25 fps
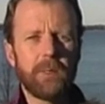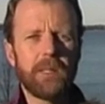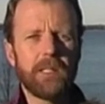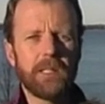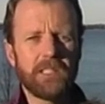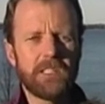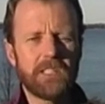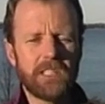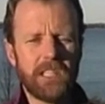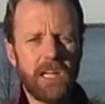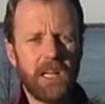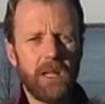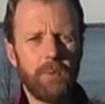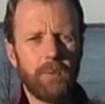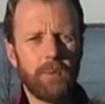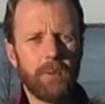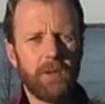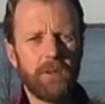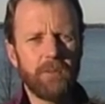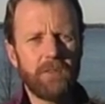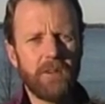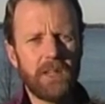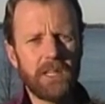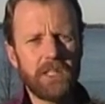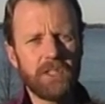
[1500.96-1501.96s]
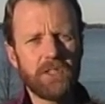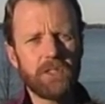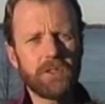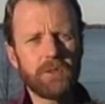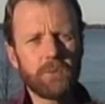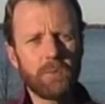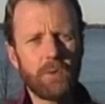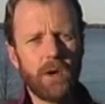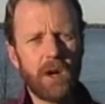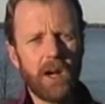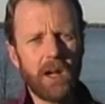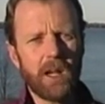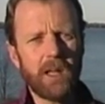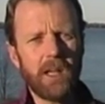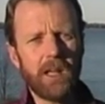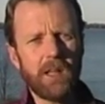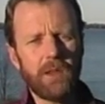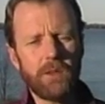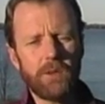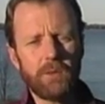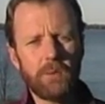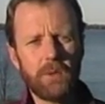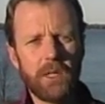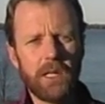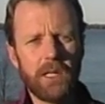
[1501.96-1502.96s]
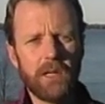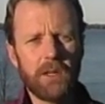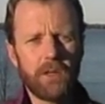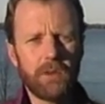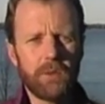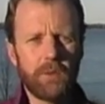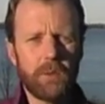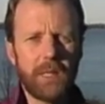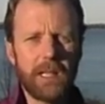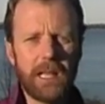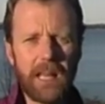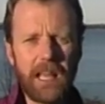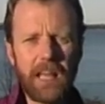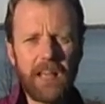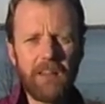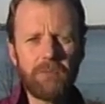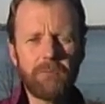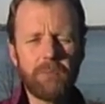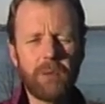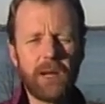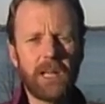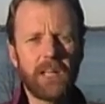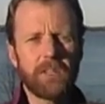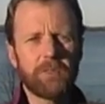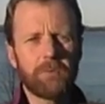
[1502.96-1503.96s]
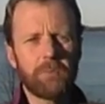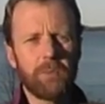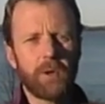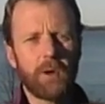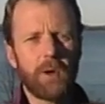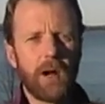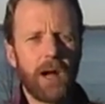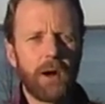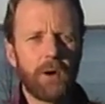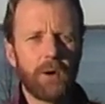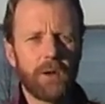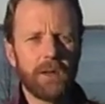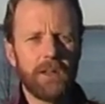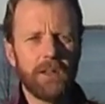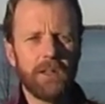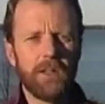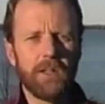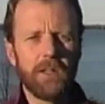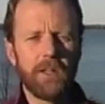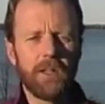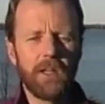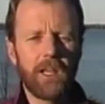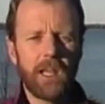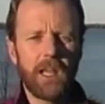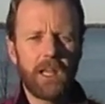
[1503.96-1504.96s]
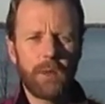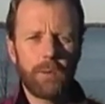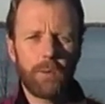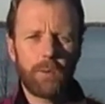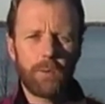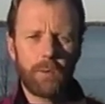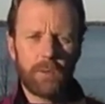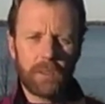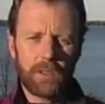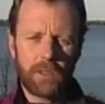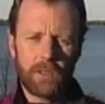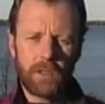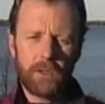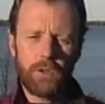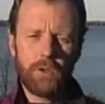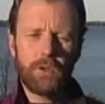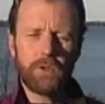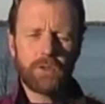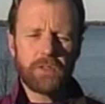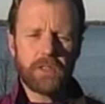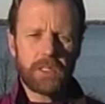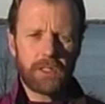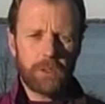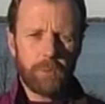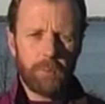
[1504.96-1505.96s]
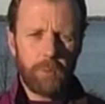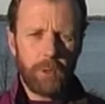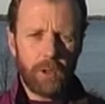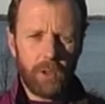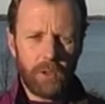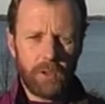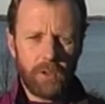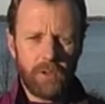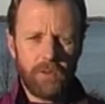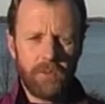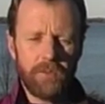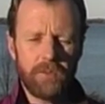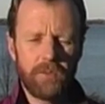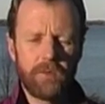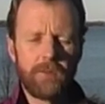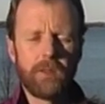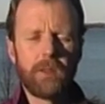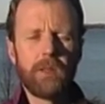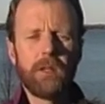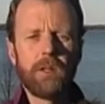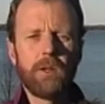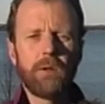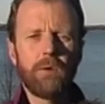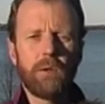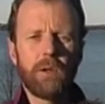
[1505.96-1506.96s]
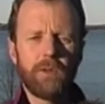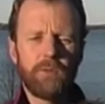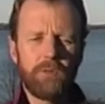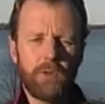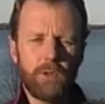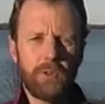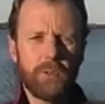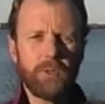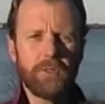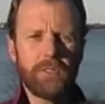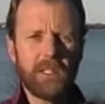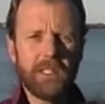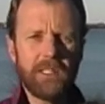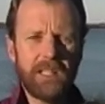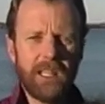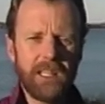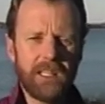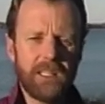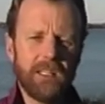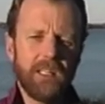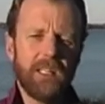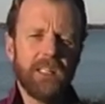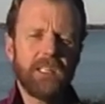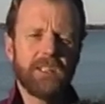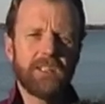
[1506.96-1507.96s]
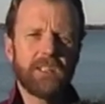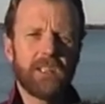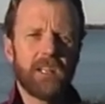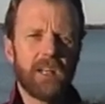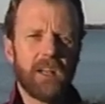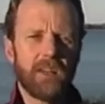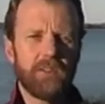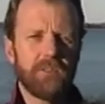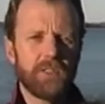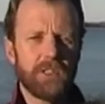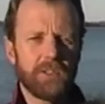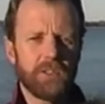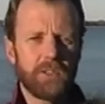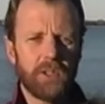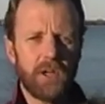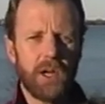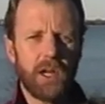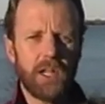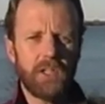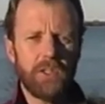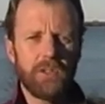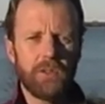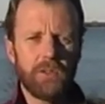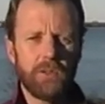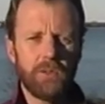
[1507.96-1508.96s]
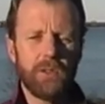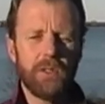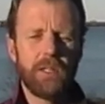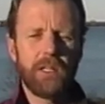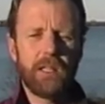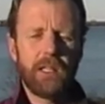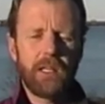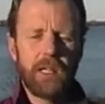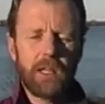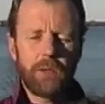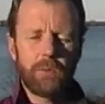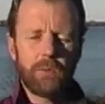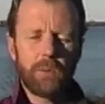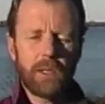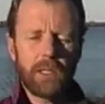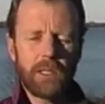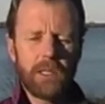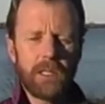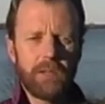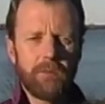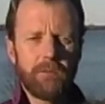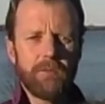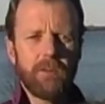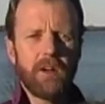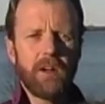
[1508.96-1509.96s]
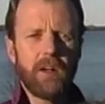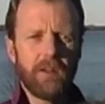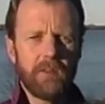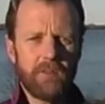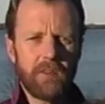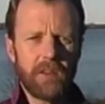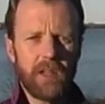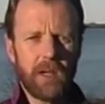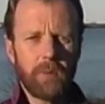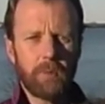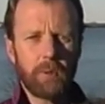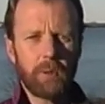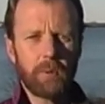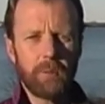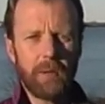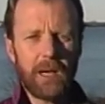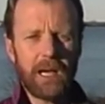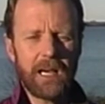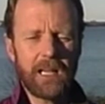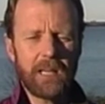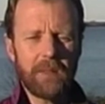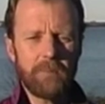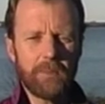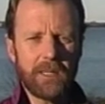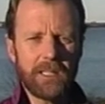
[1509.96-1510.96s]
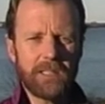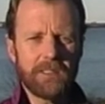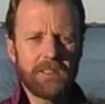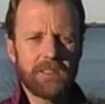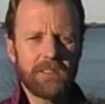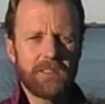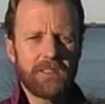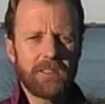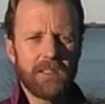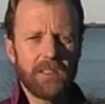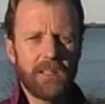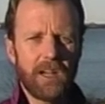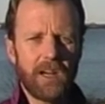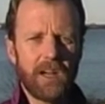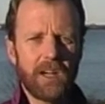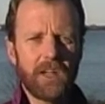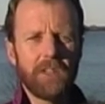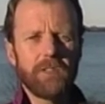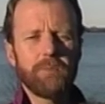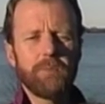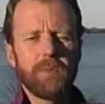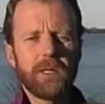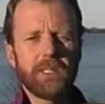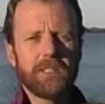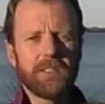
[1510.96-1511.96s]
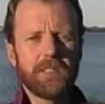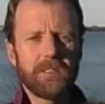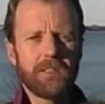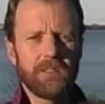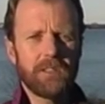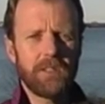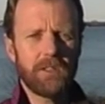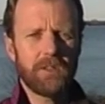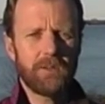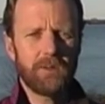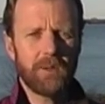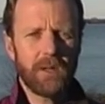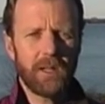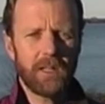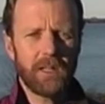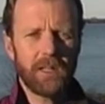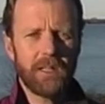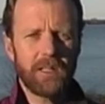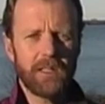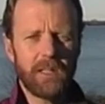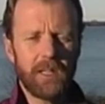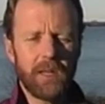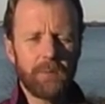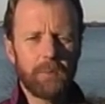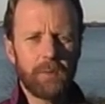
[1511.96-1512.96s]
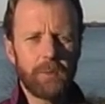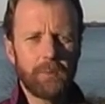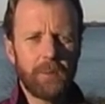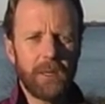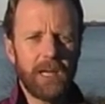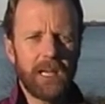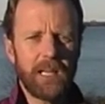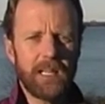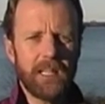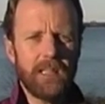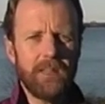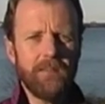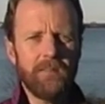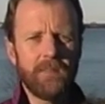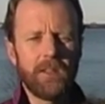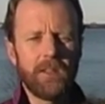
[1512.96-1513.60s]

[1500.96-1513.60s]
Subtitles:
in shape if I just walk at 3 to 3.5 miles per hour? when using the poles? Well, if you use the techniques that I've just taught you and really involve the upper body muscles, the large muscles in the trunk and the upper body,